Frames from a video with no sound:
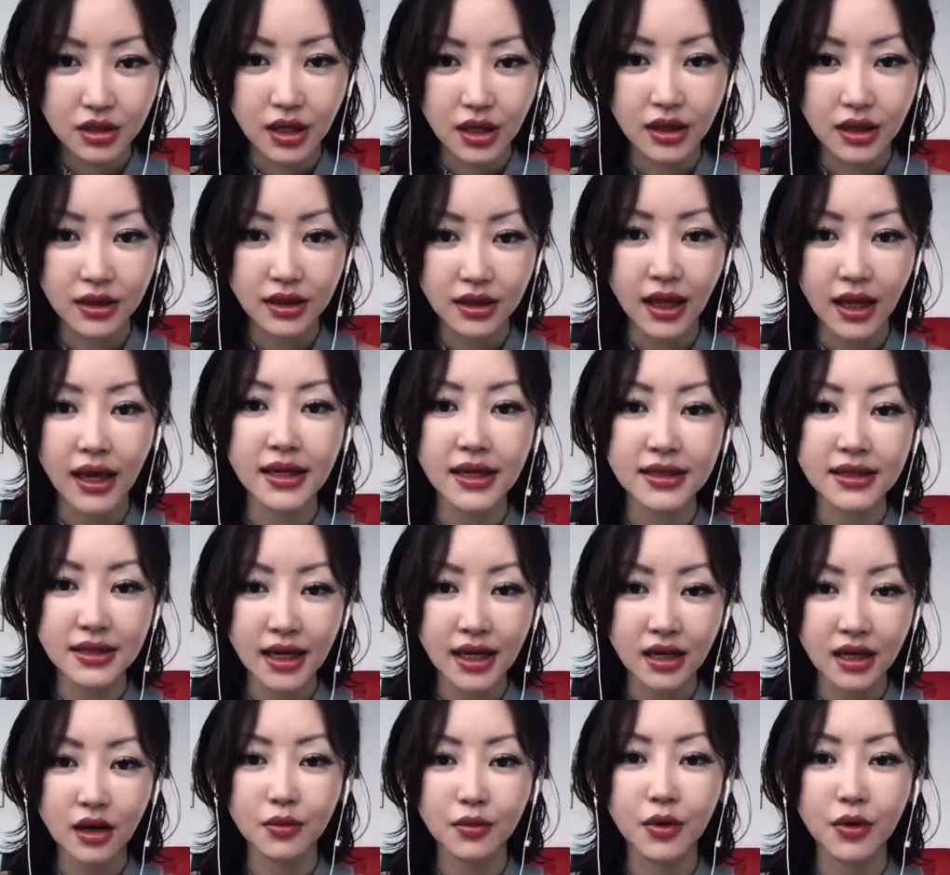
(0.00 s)
then they
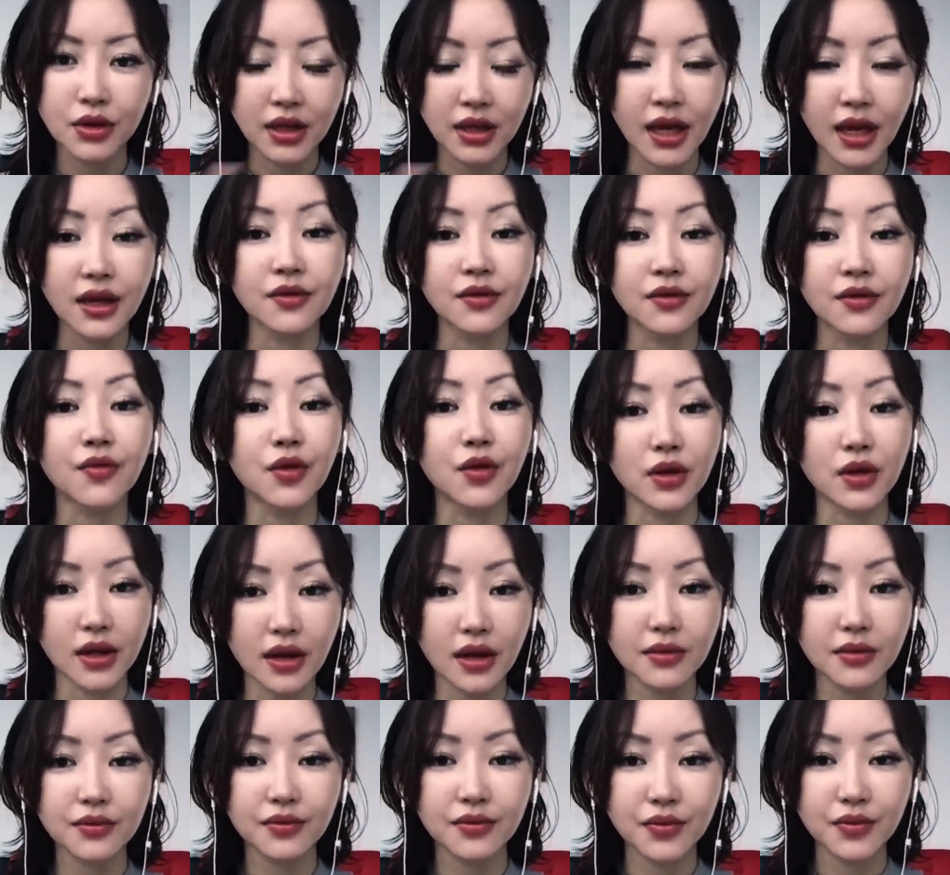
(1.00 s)
set up a day for
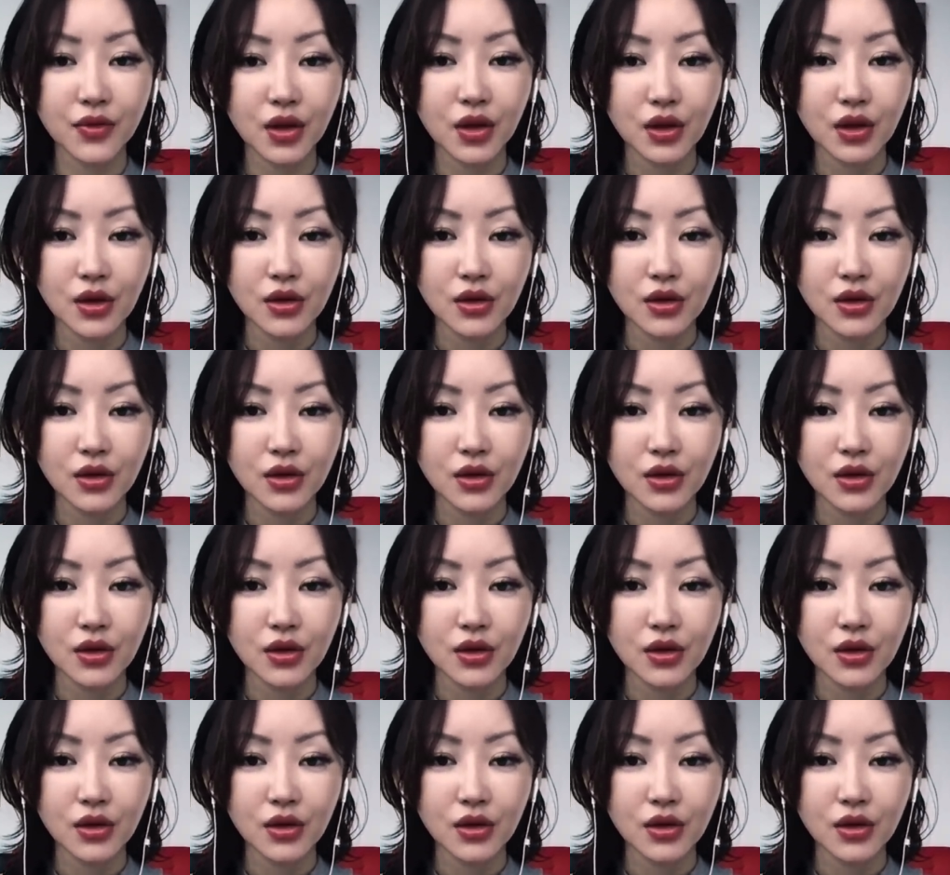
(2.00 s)
them.